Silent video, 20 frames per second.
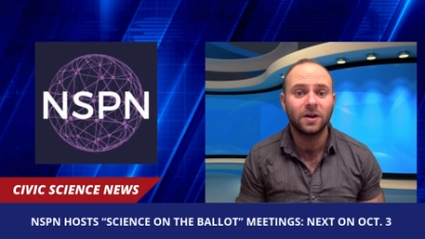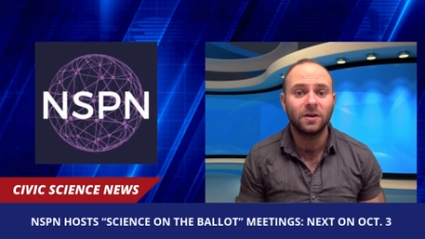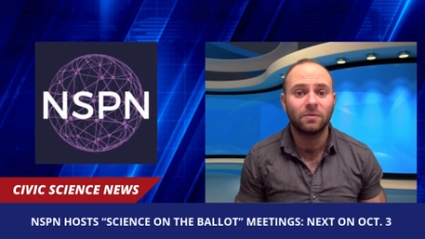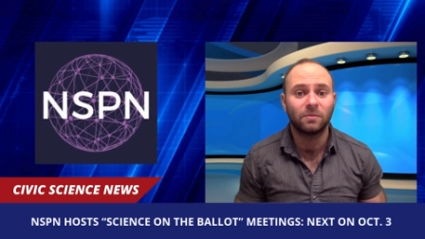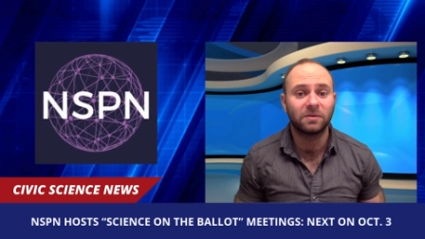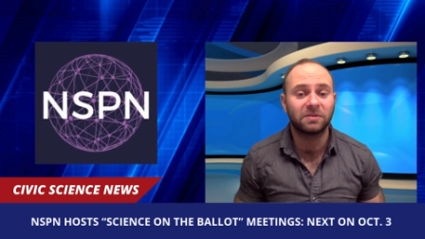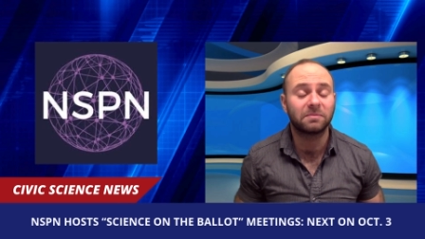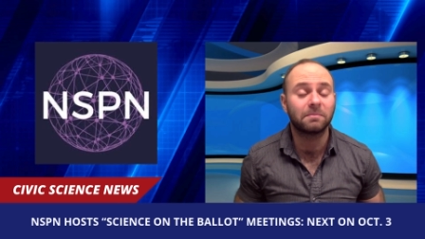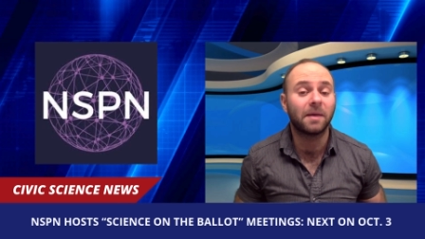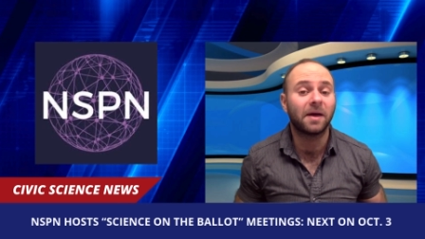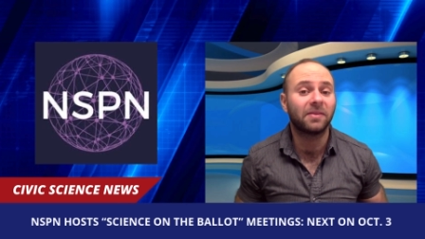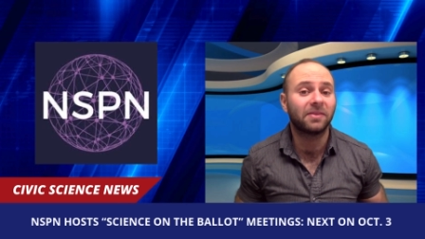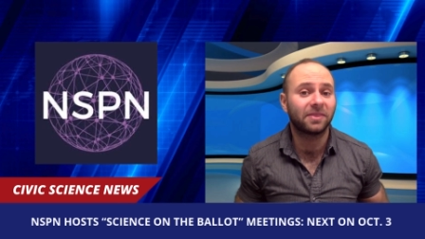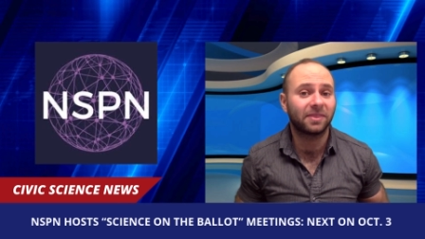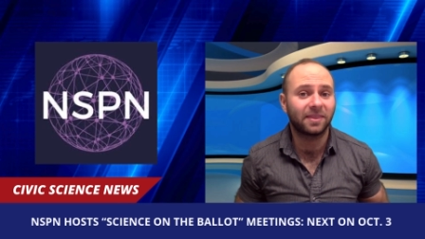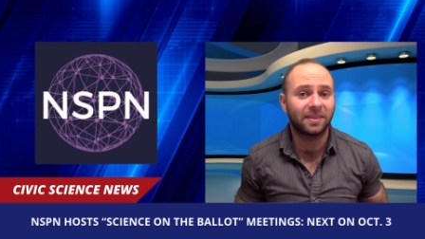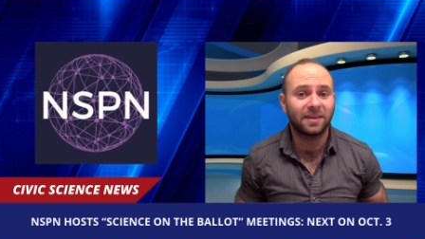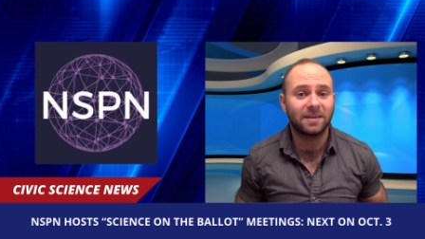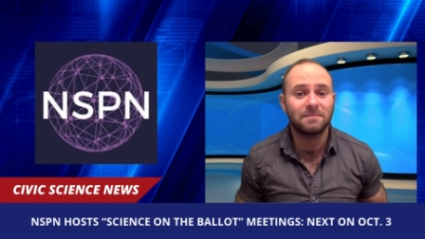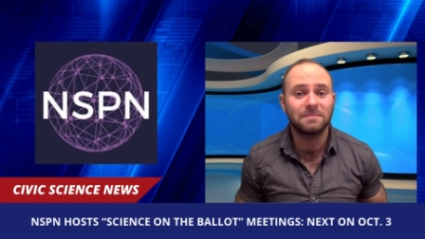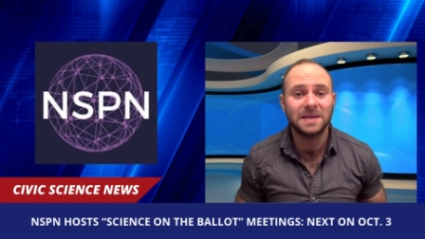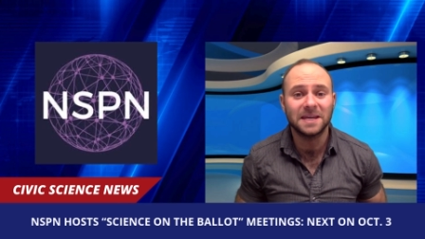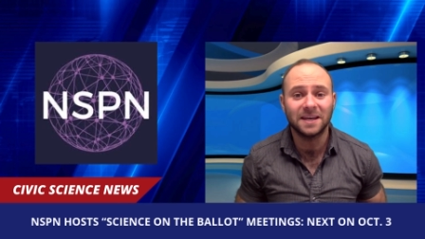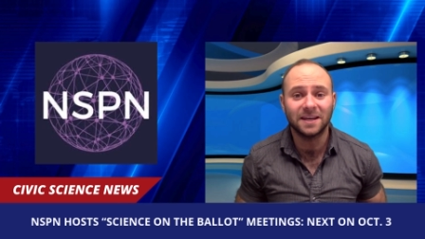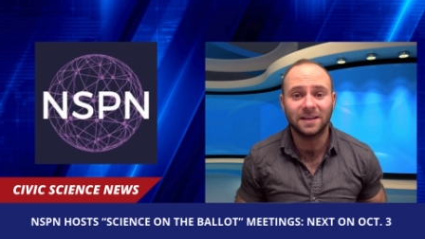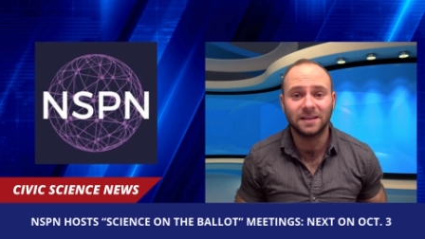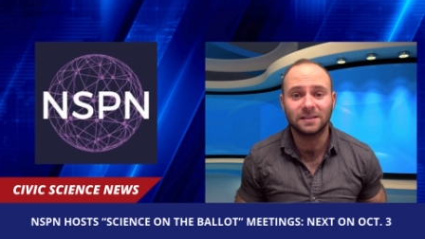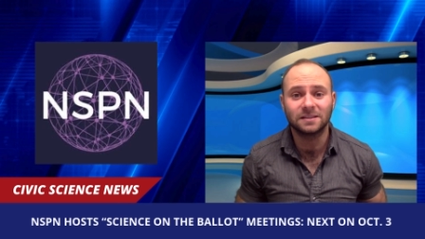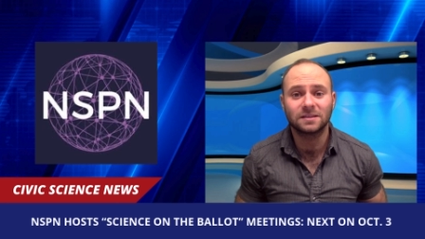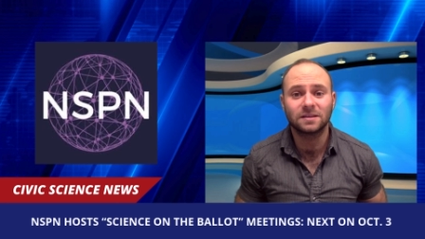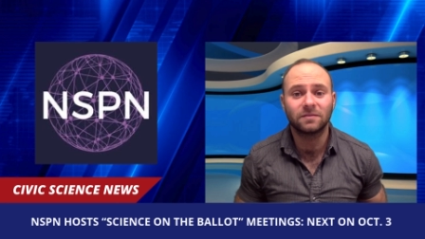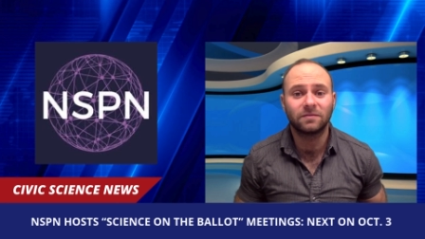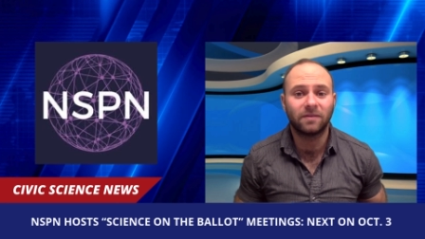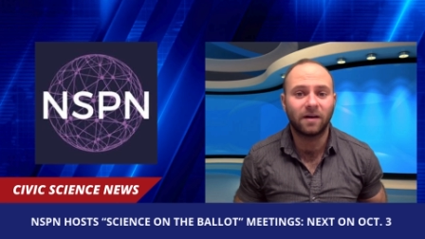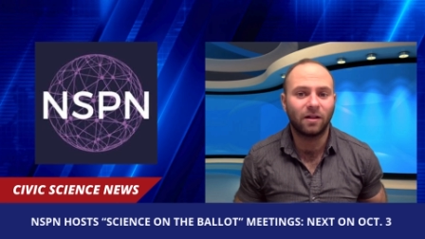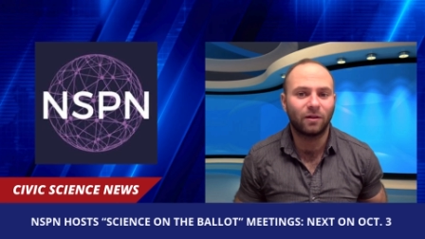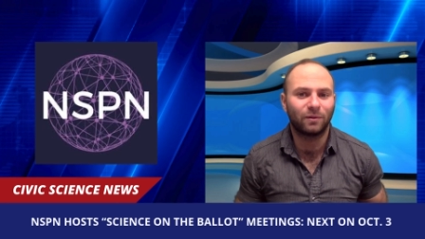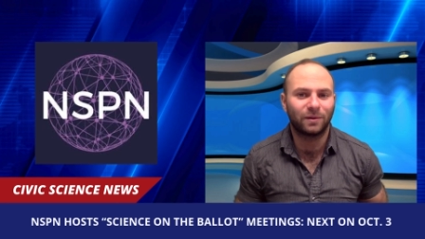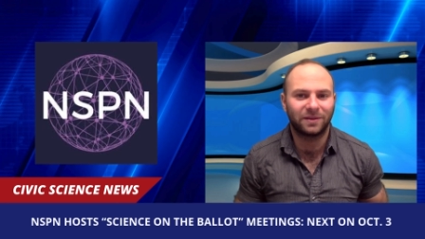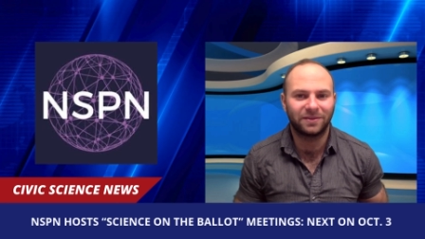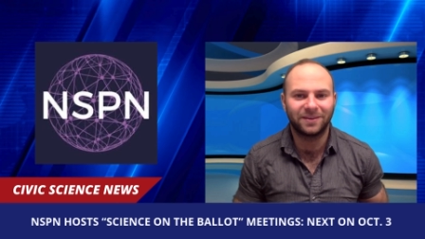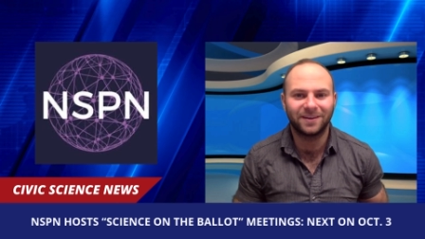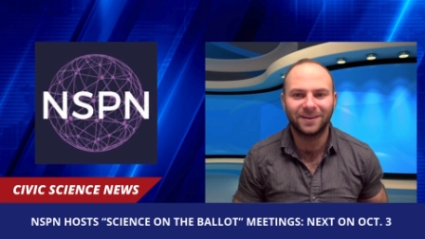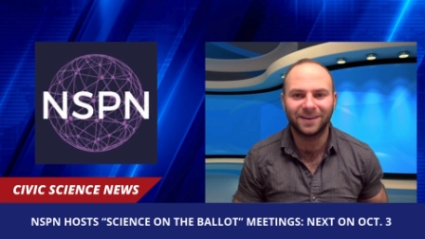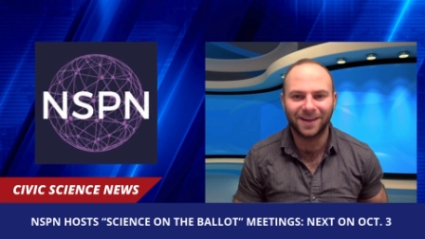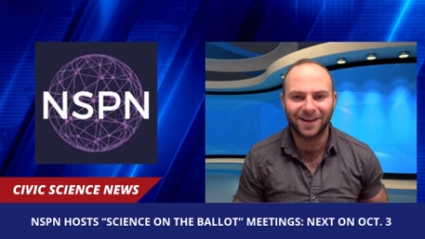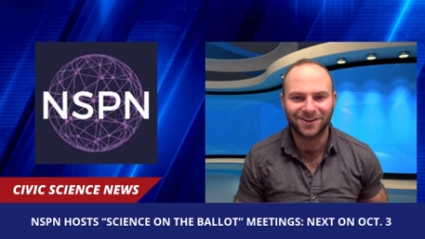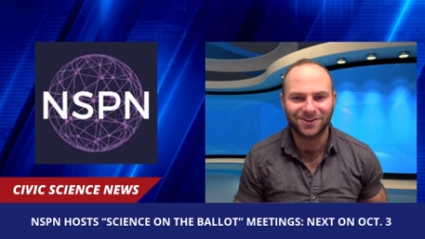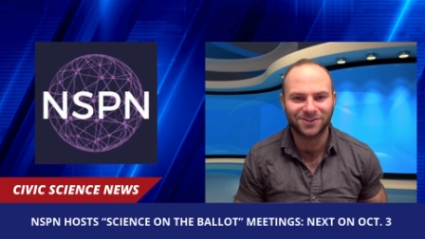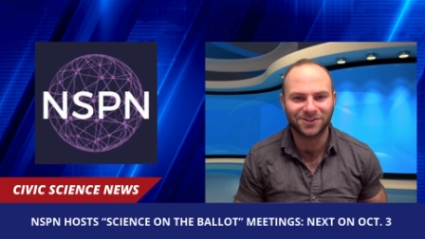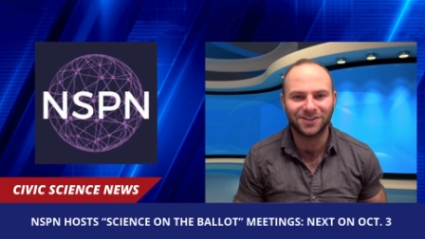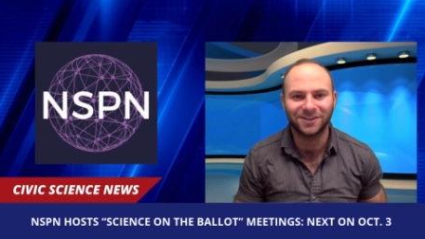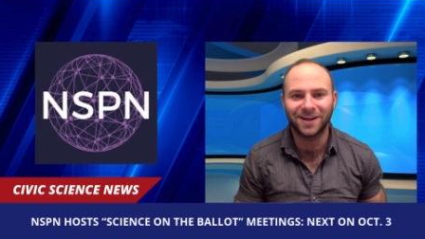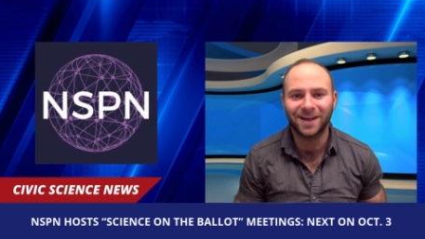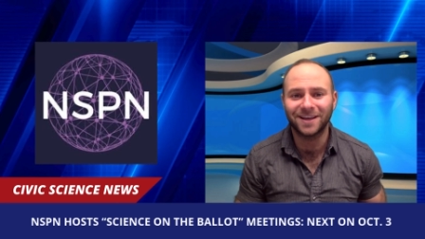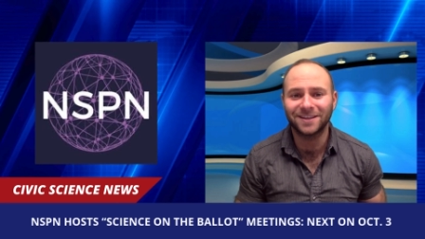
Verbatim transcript: with monthly meetings following the election,